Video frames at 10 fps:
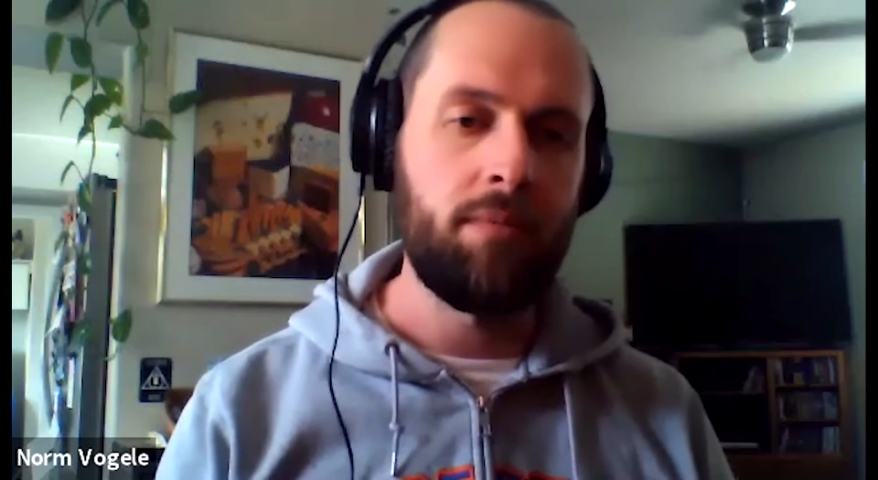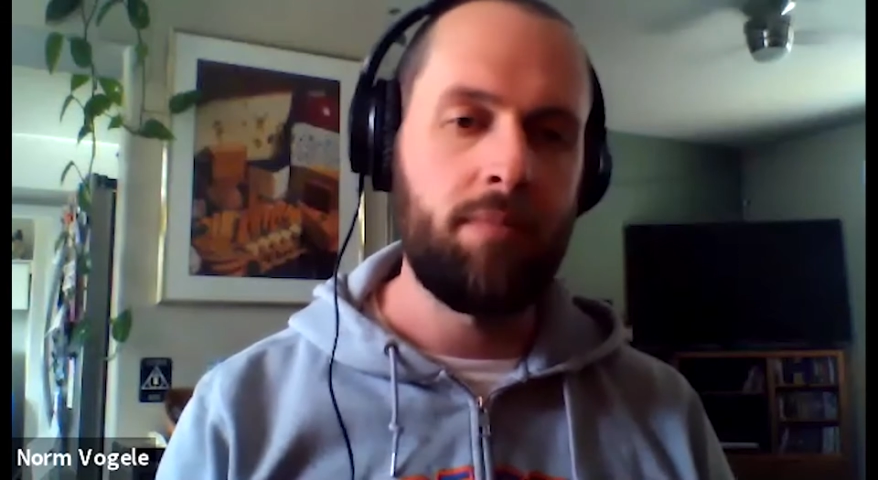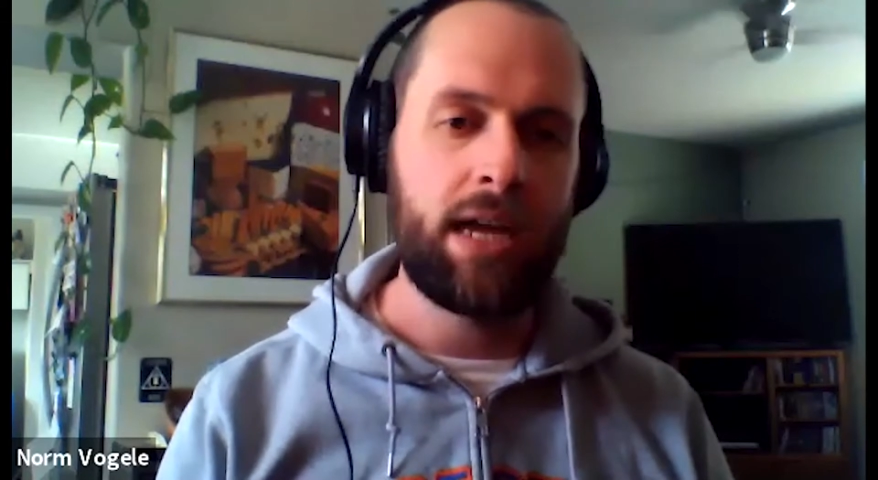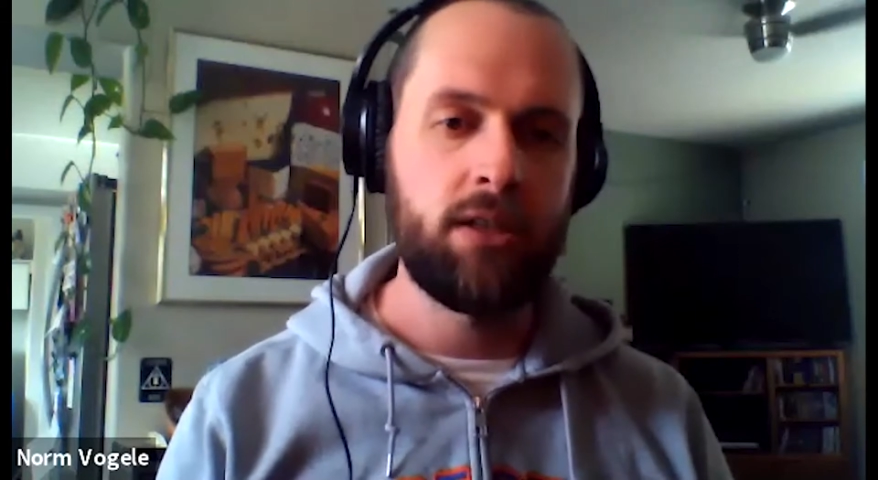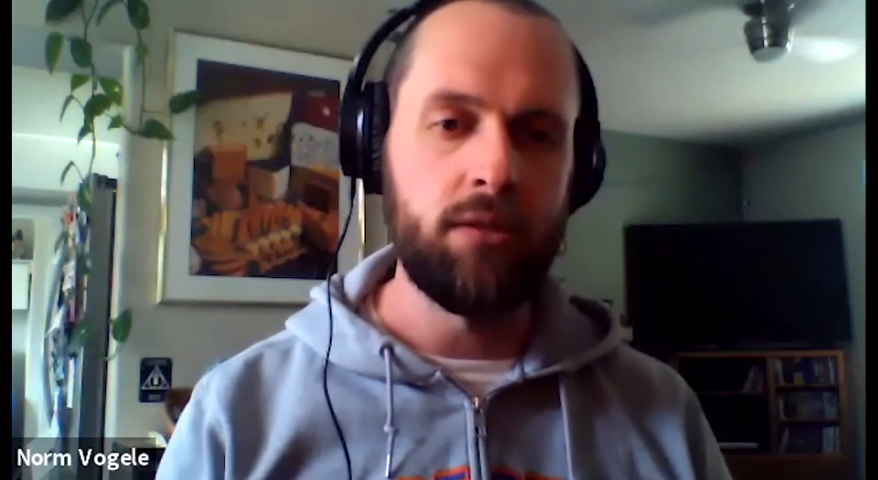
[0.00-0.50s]
it
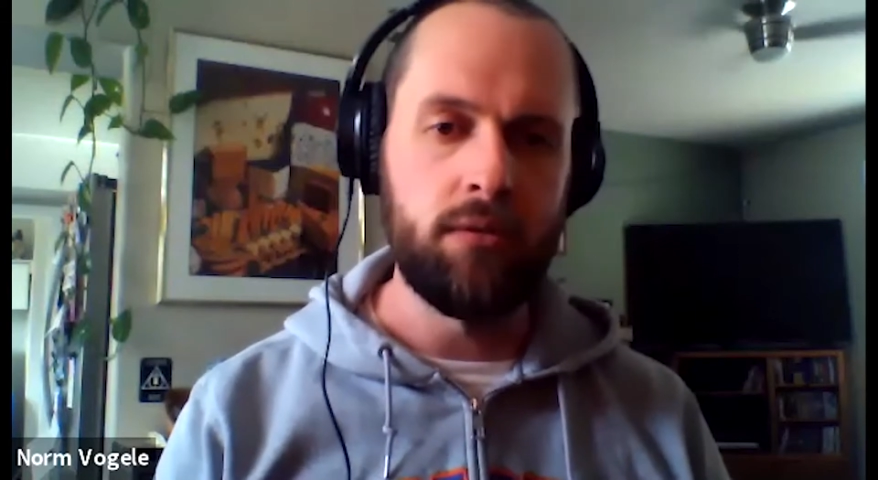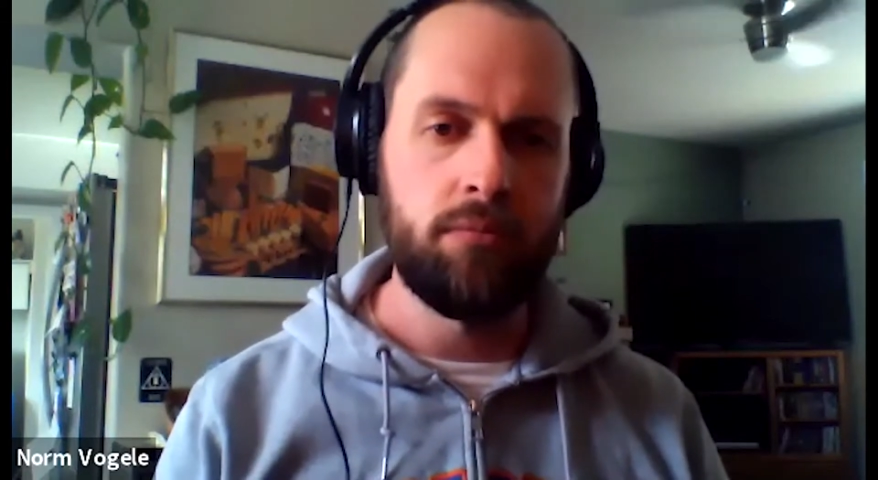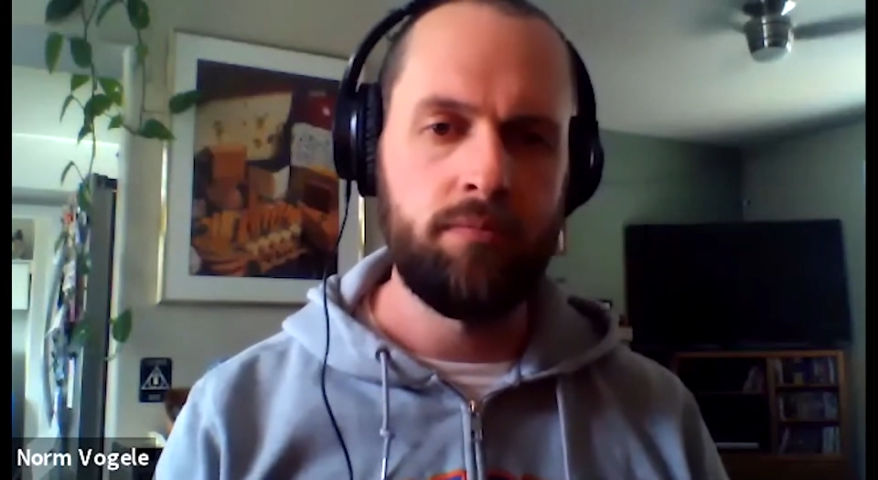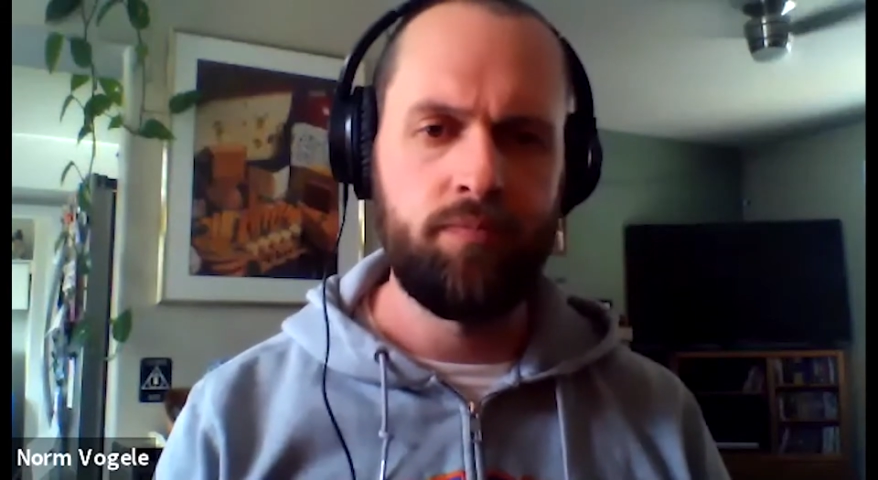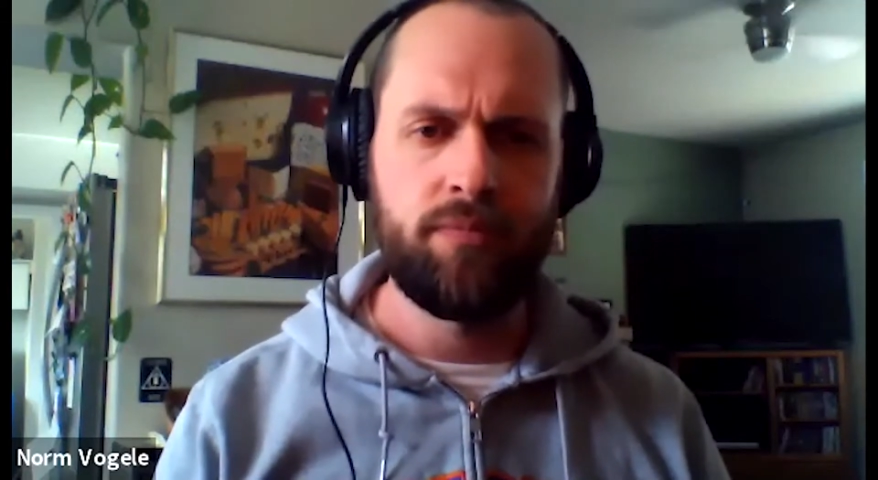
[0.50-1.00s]
back to,
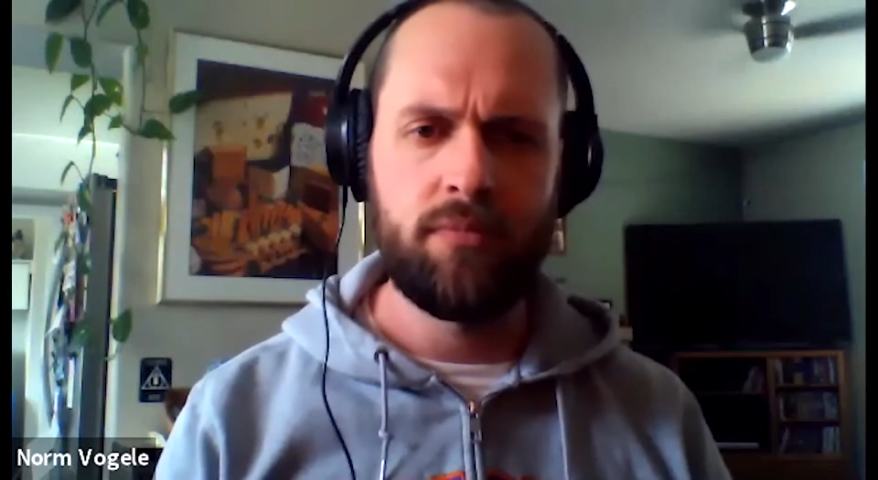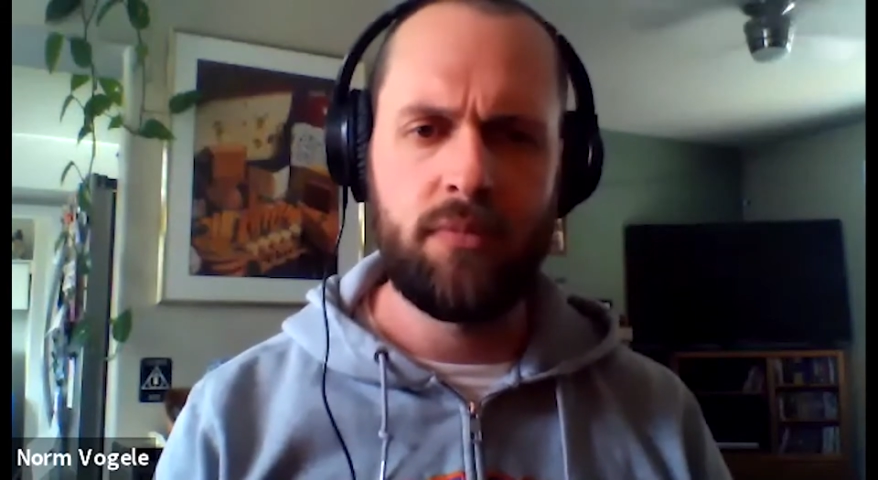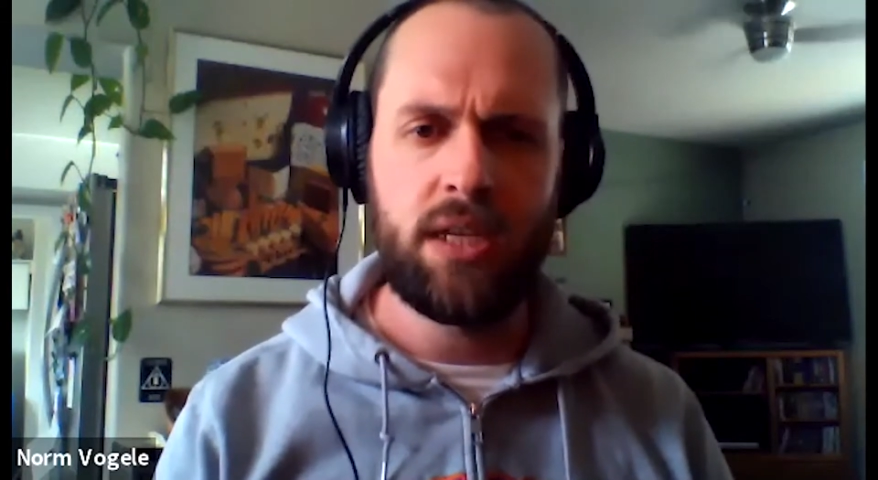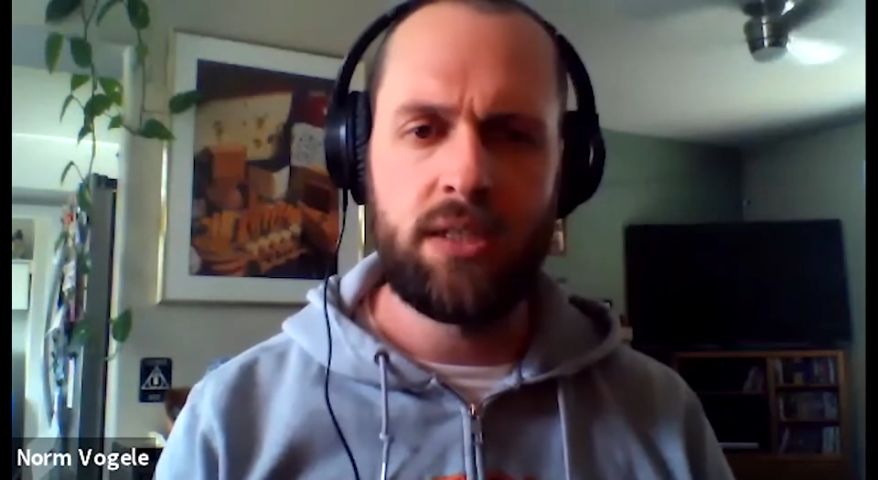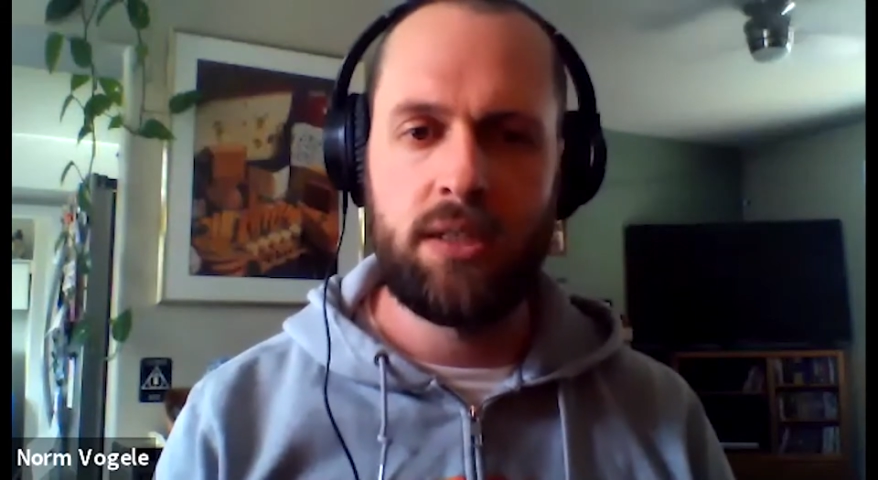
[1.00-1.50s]

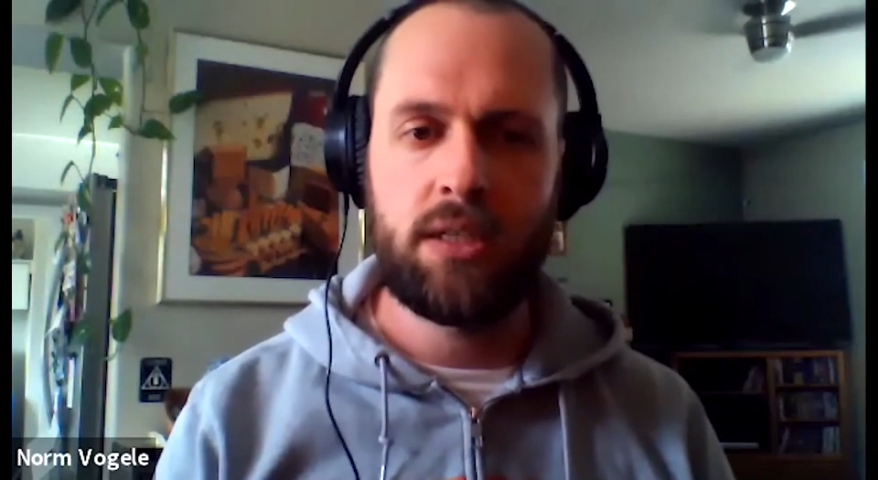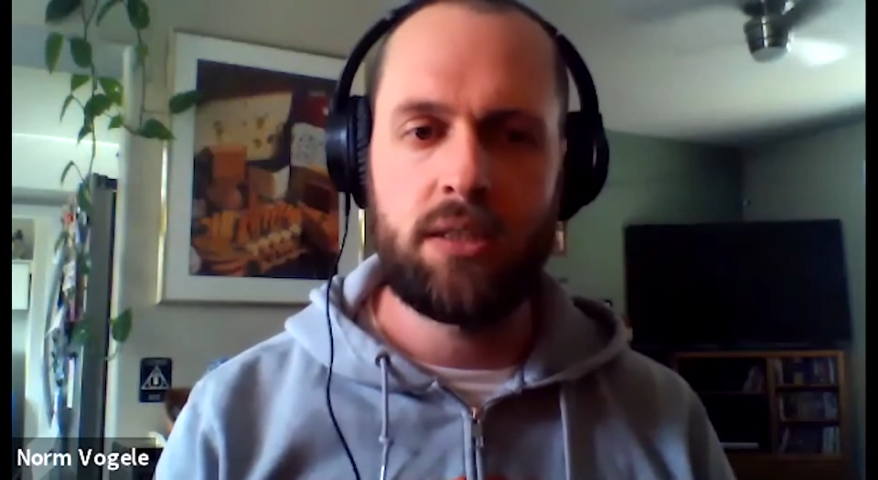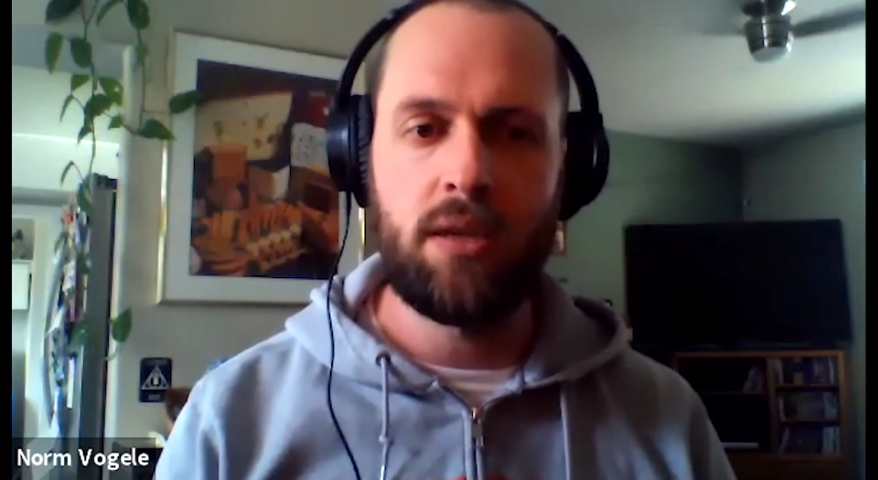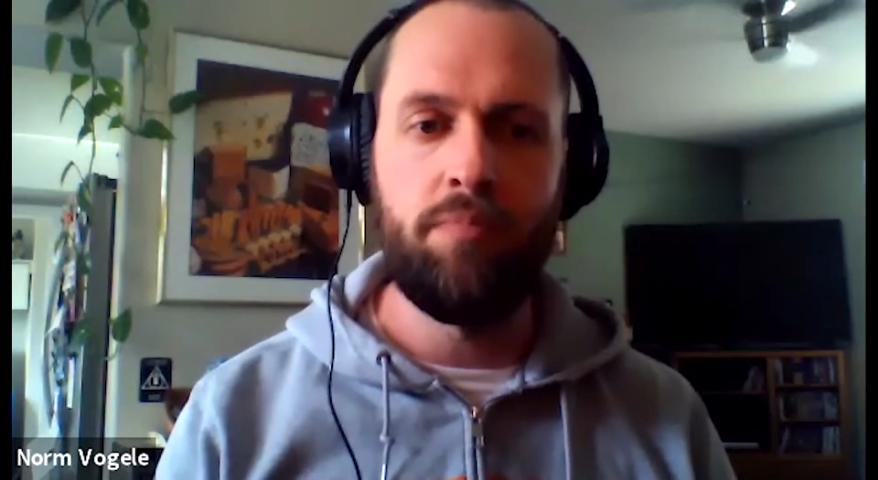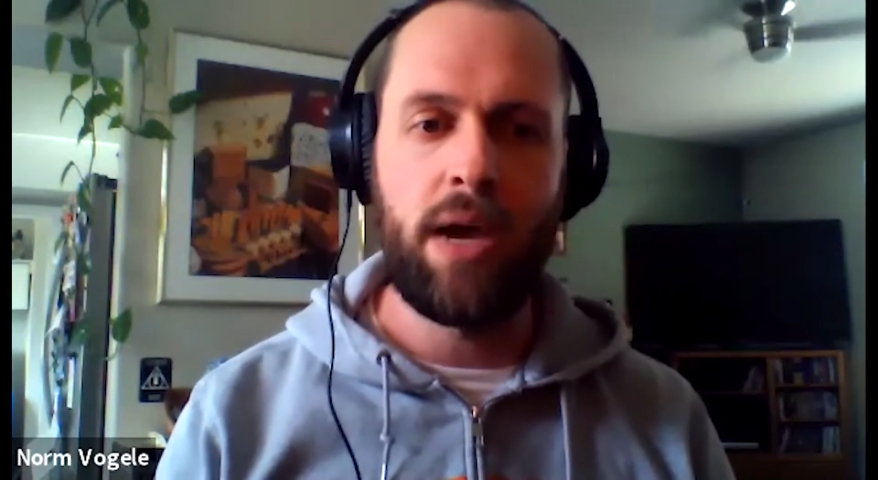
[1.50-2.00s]
is this
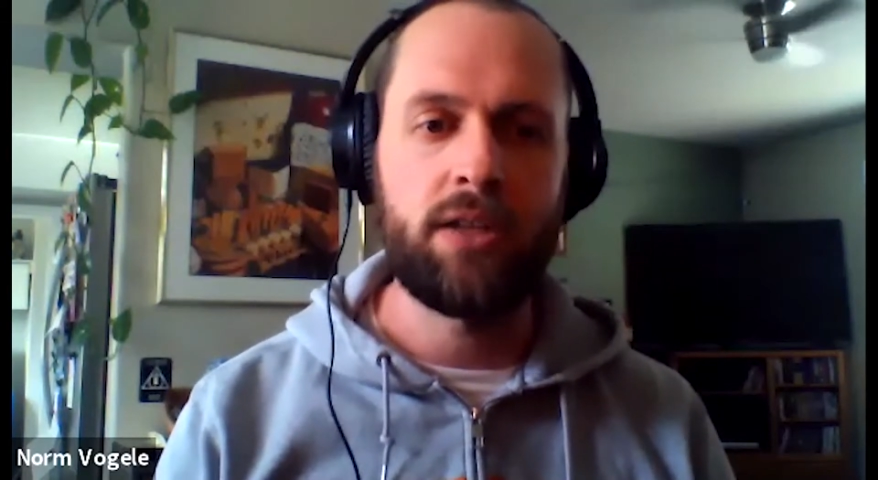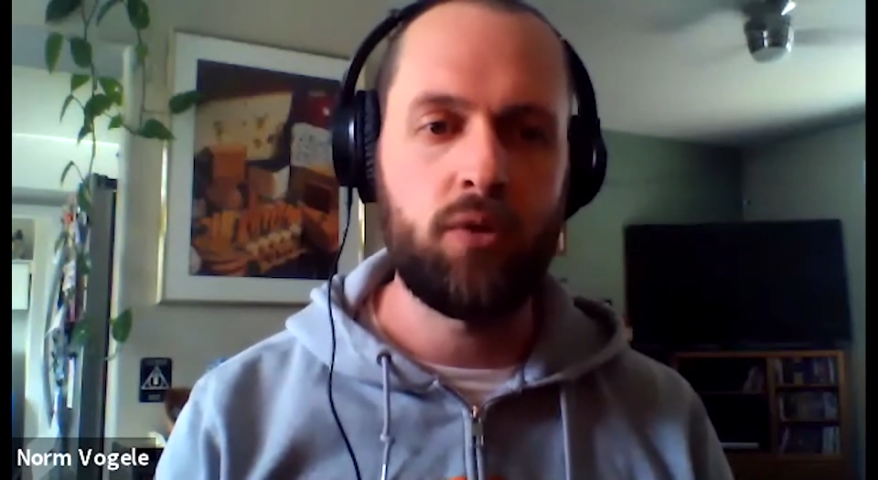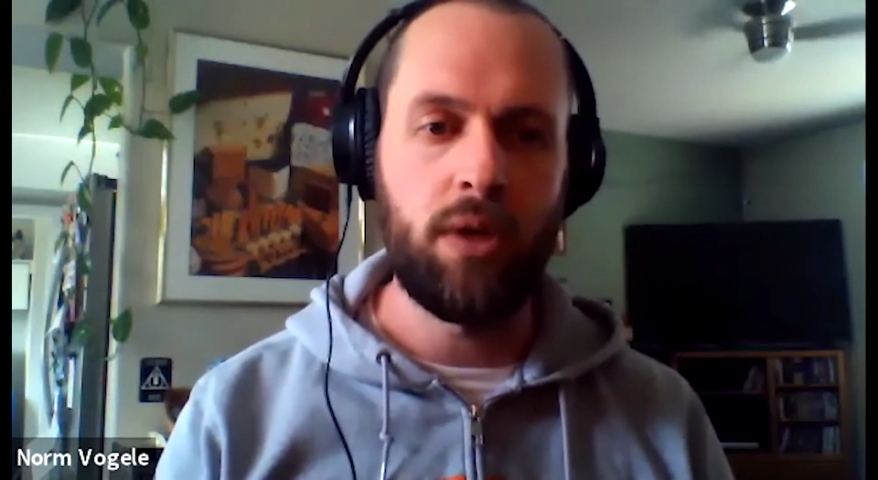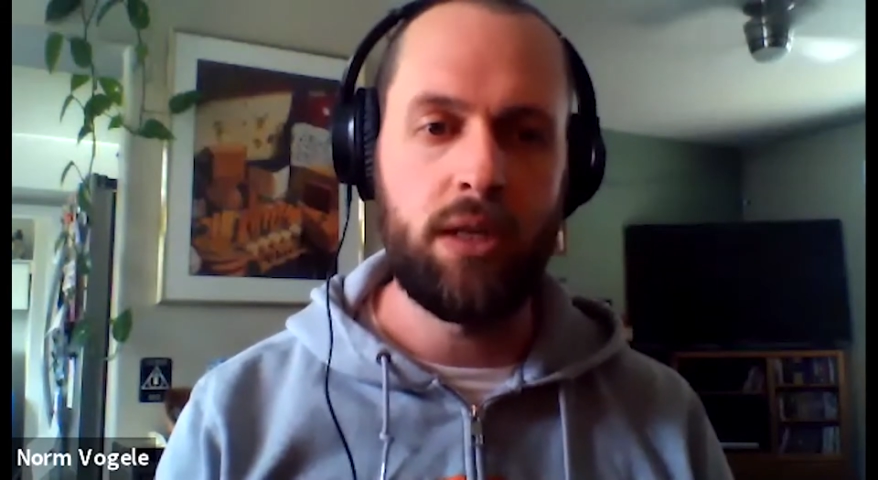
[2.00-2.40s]
the best way